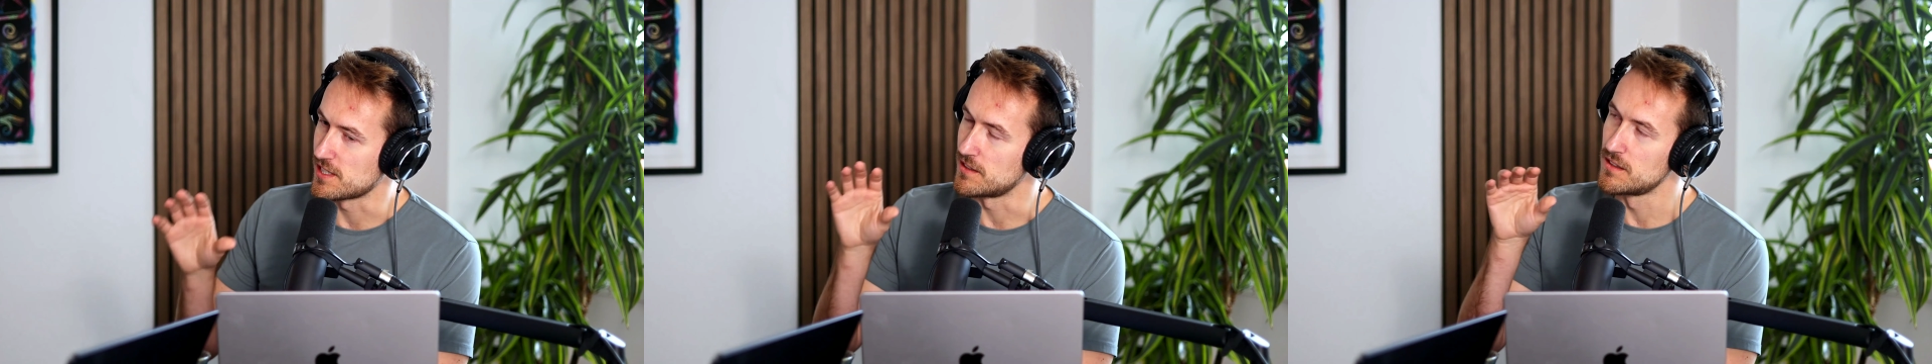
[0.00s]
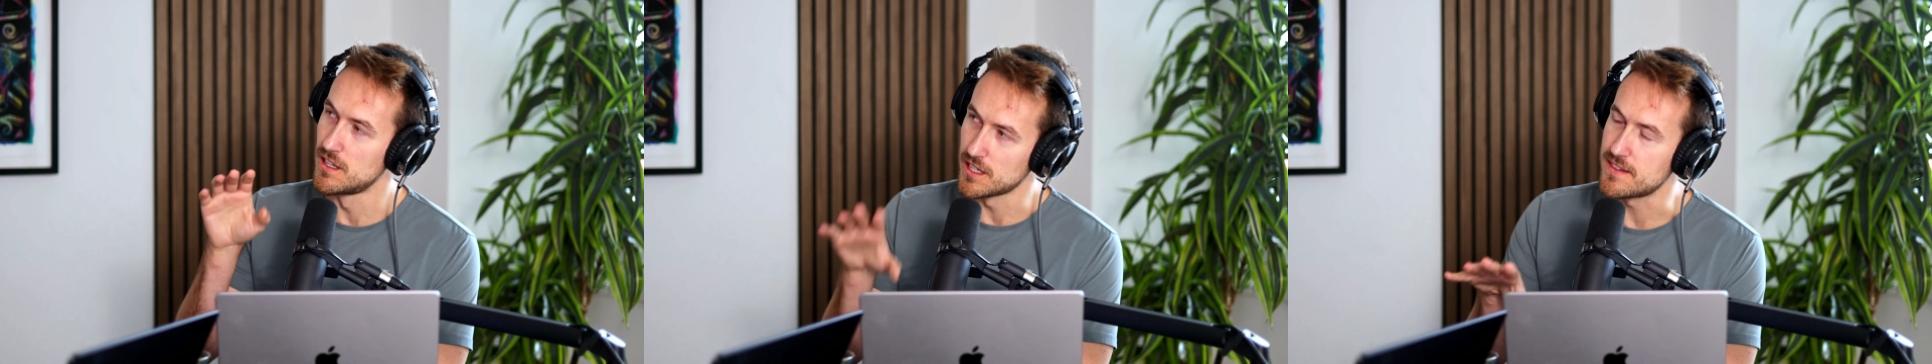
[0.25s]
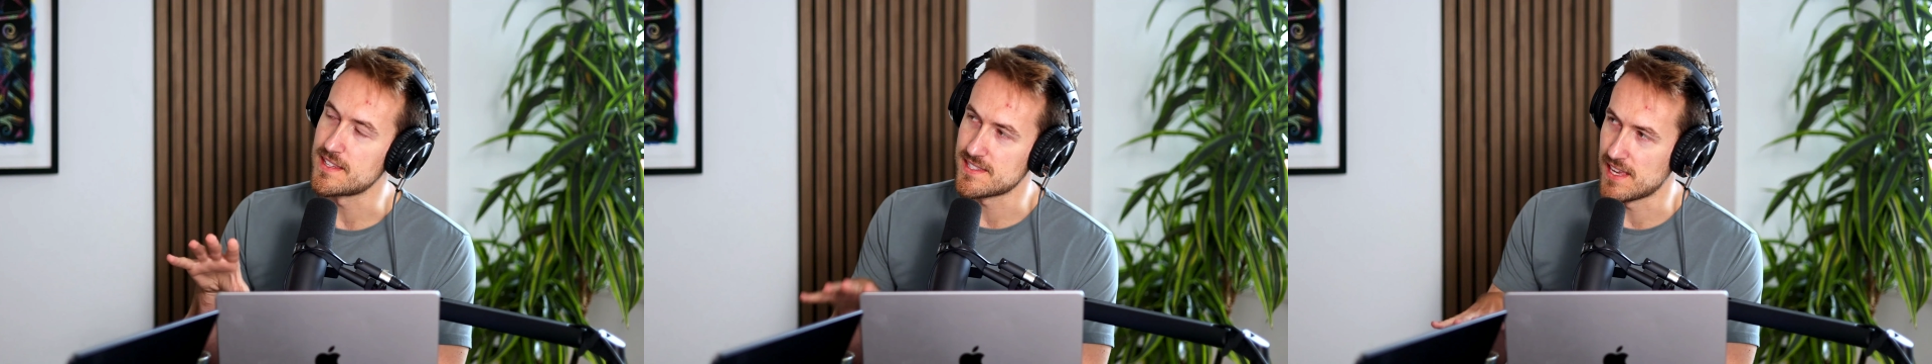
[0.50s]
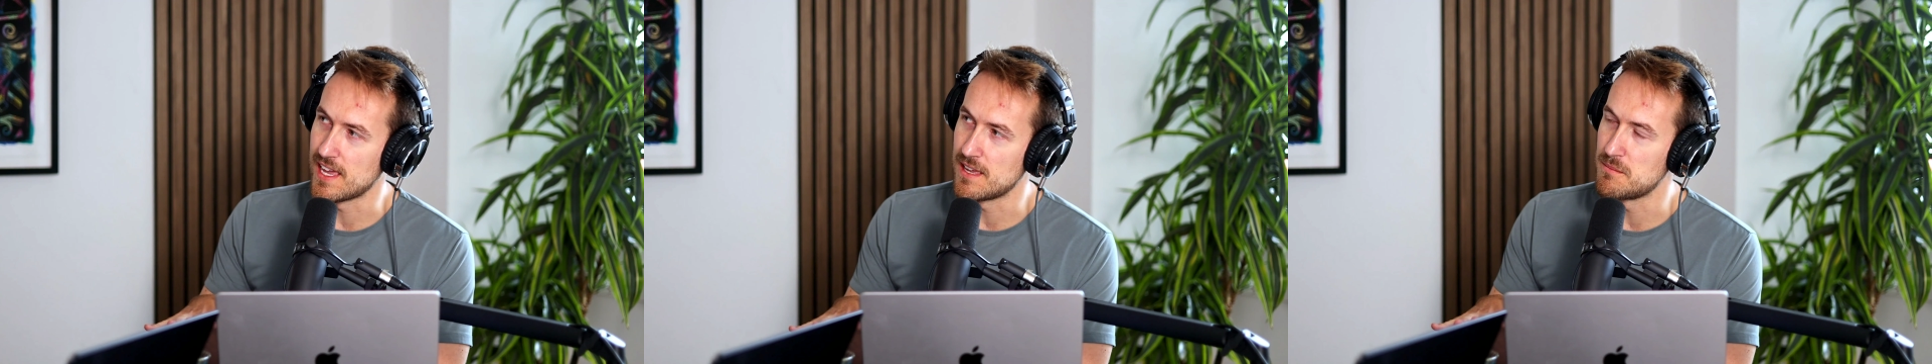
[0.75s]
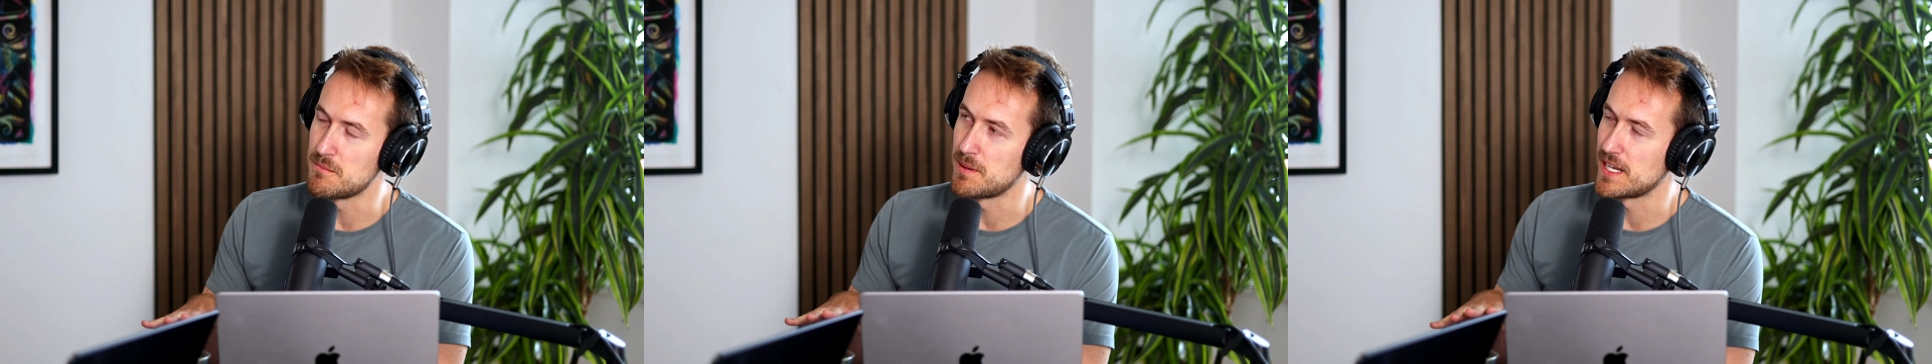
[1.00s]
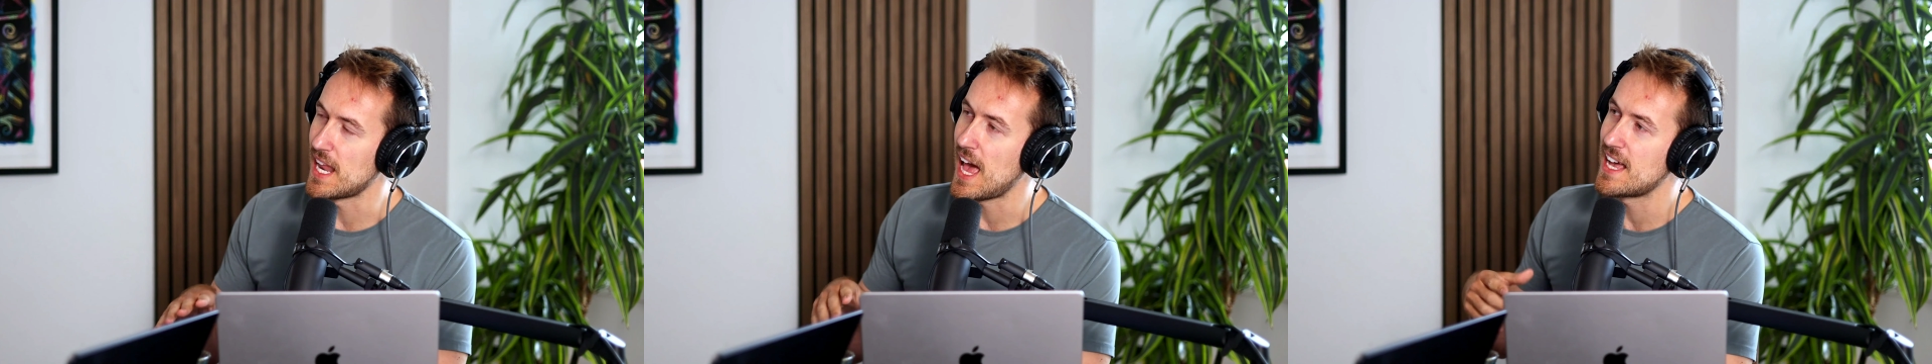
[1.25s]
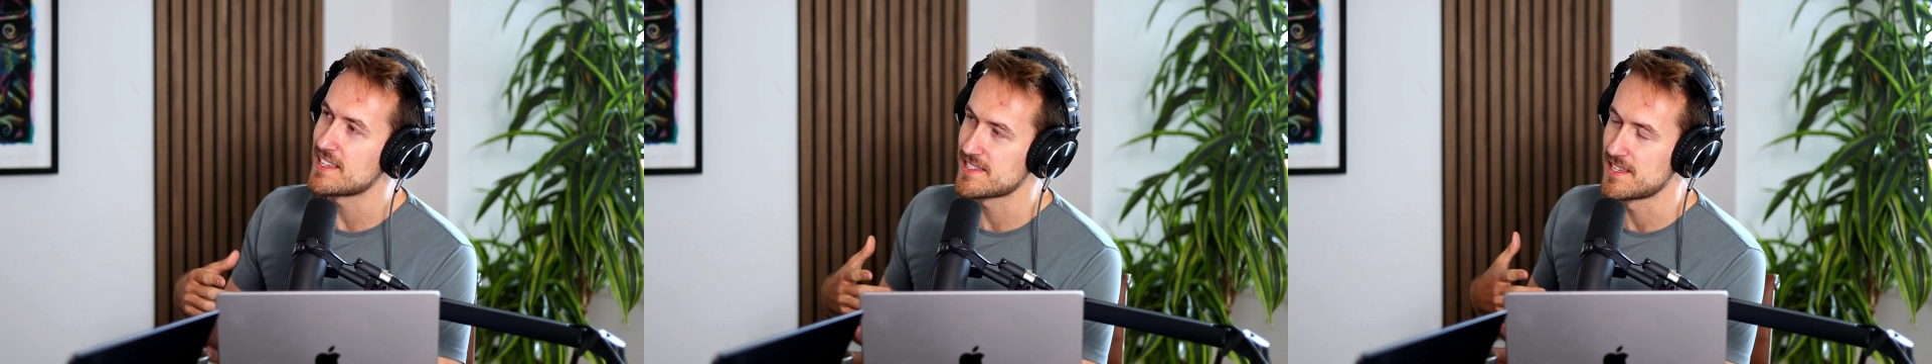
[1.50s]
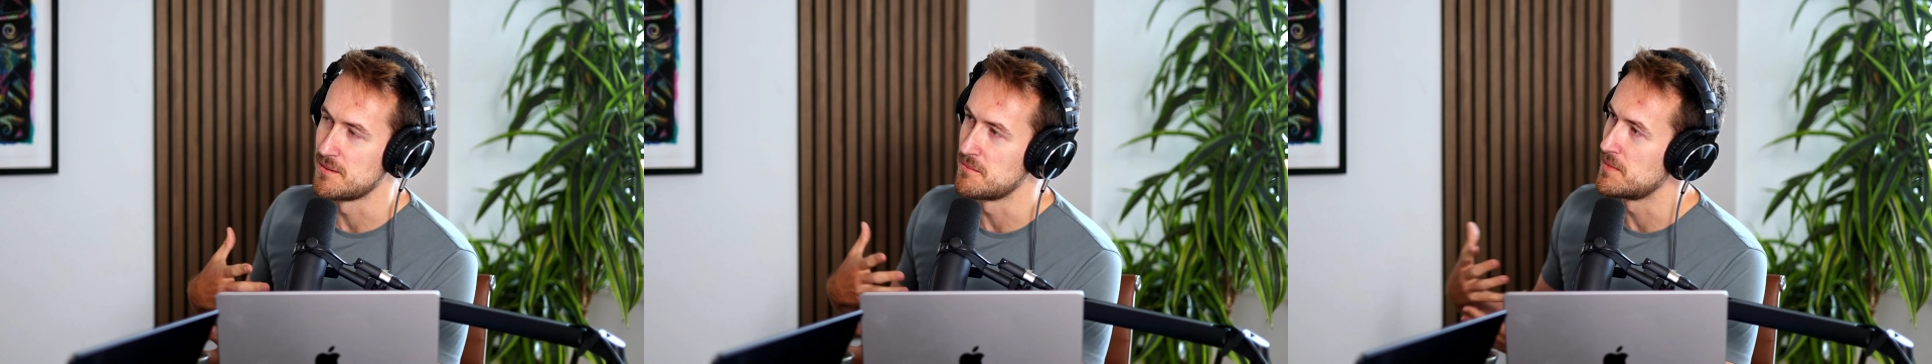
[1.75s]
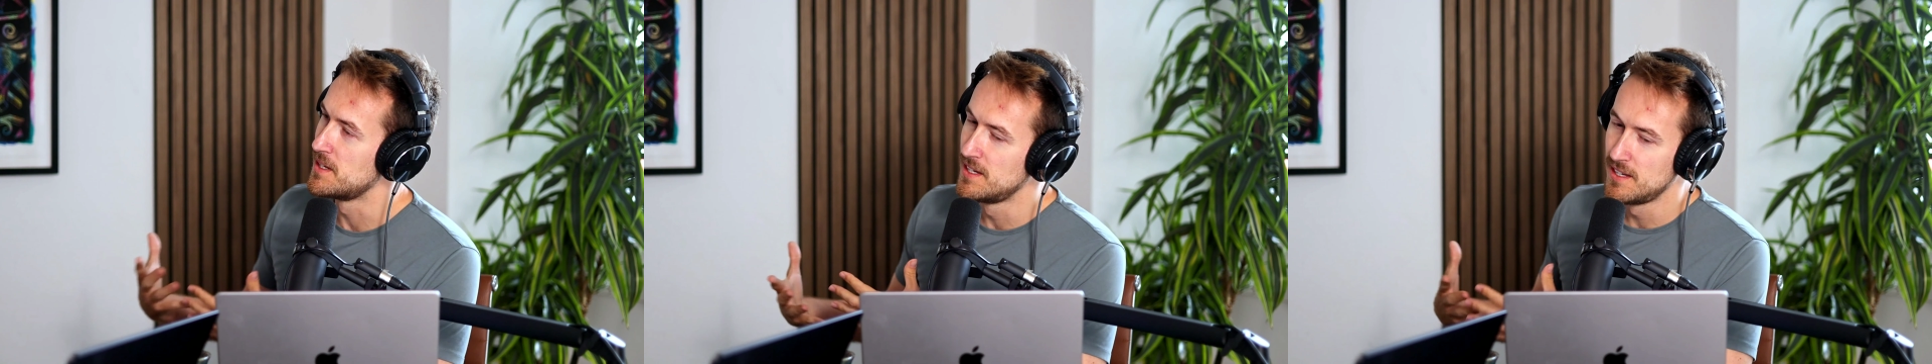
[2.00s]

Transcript: look the same, but it has some